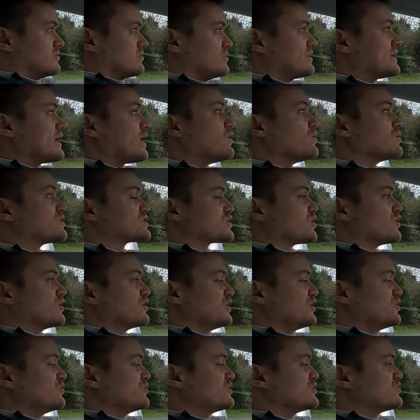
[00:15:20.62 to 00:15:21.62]
yeah, so
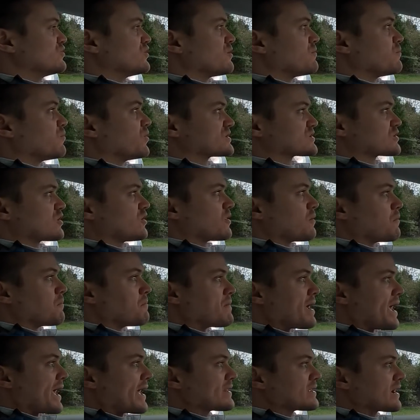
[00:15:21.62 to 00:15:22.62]
you would do what's called
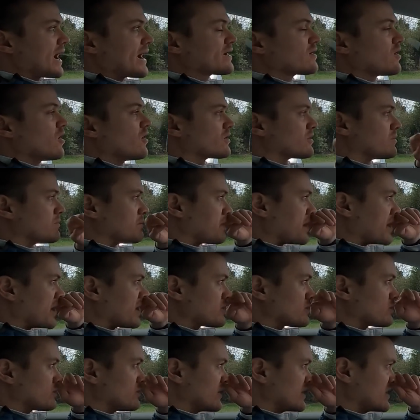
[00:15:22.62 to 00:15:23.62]
I call it a
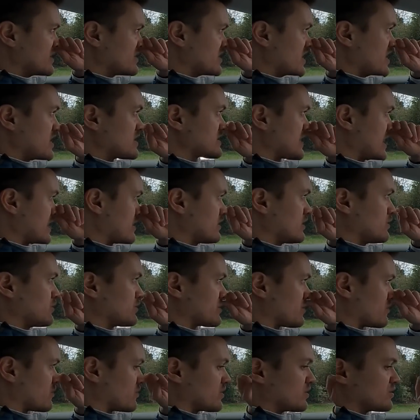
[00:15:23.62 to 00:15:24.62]
manual lane change. I don't know
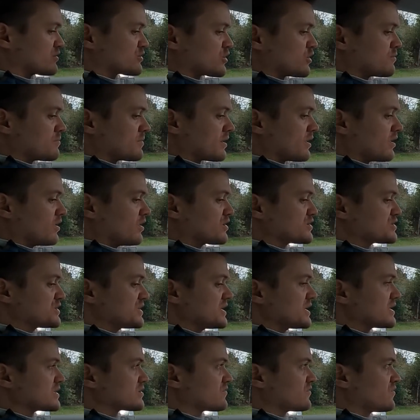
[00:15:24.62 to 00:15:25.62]
what the real
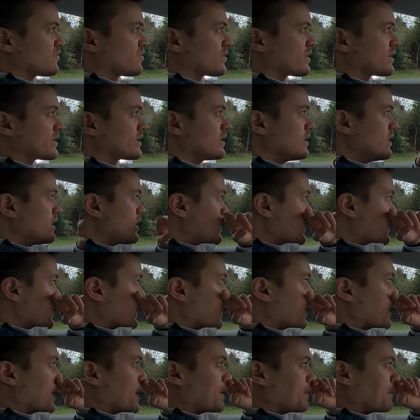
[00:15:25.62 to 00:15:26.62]
terminology is for it,
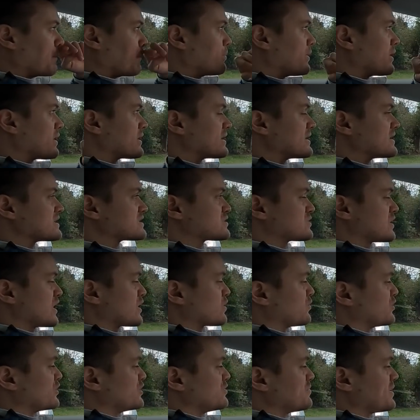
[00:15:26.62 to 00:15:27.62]
but it's
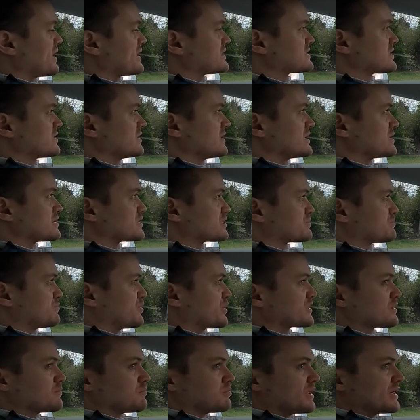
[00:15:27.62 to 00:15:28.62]
like where you basically
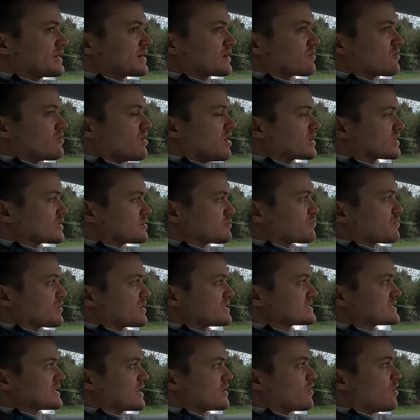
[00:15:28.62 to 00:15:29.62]
put the blinker on, you
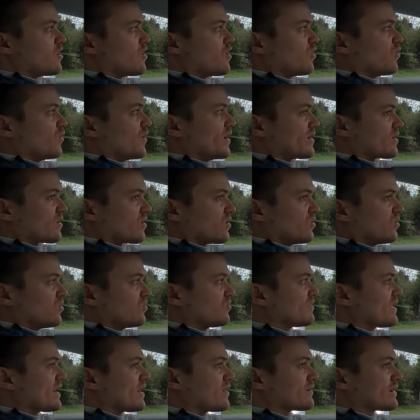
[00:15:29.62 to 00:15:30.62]
press down all the way or
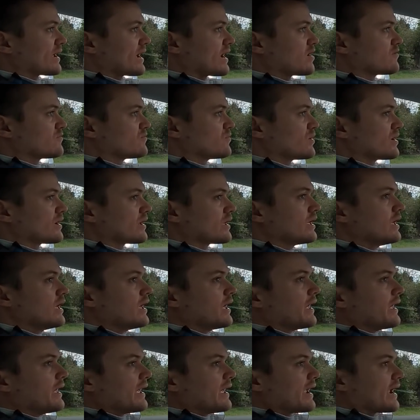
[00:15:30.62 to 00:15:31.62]
hold down halfway,
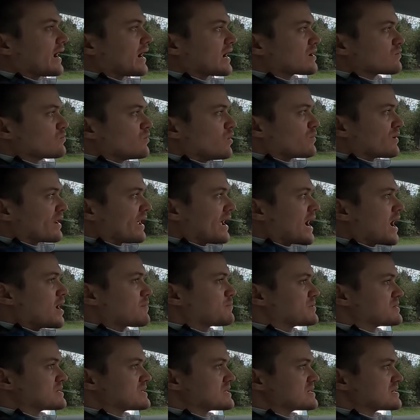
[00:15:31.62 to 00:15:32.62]
and what would
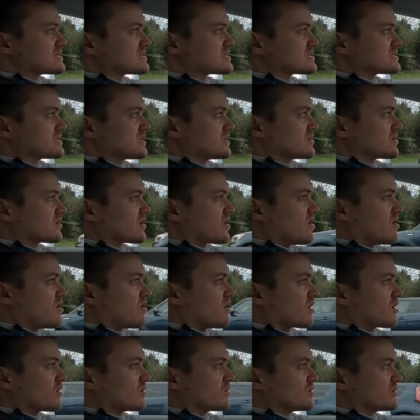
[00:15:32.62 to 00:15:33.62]
happen is the
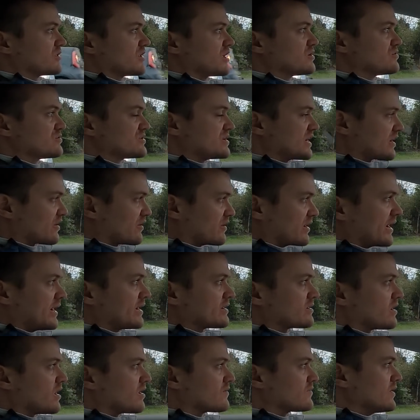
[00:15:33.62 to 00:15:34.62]
car, then you take your
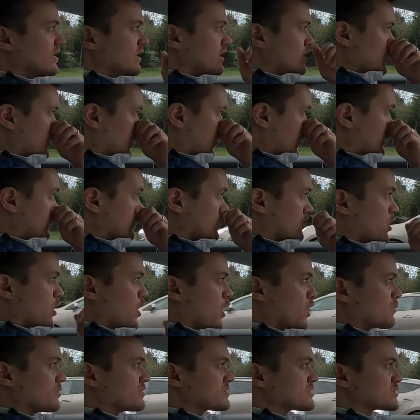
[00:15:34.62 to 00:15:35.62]
hand off, and the
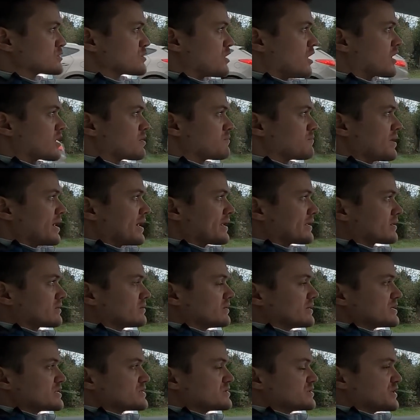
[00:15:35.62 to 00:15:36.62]
car would just
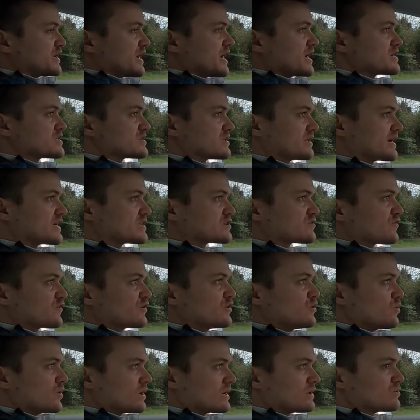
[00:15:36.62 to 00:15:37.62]
automatically change lanes
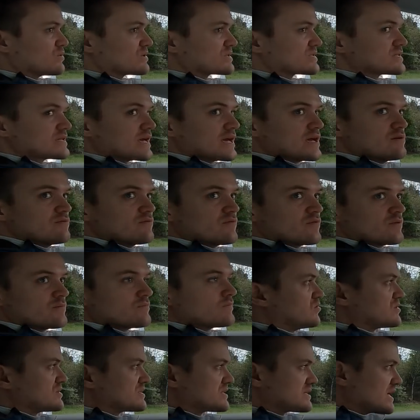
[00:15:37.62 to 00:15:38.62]
for you when it was safe.
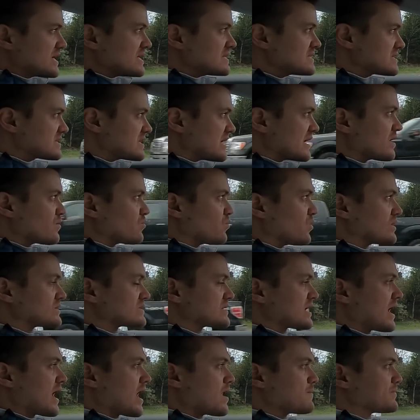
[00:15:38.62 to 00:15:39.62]
Since then,
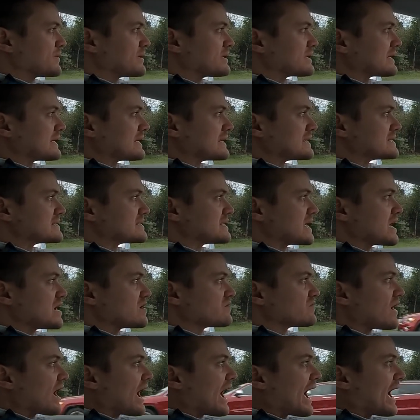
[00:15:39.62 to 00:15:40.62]
what's happened is
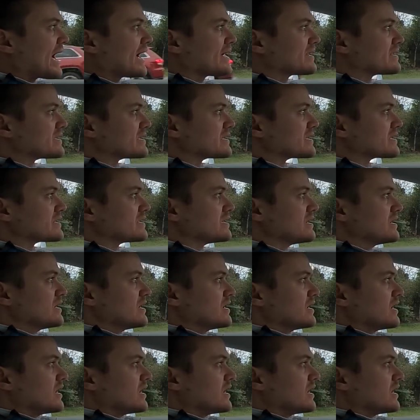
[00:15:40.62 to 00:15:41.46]
they've added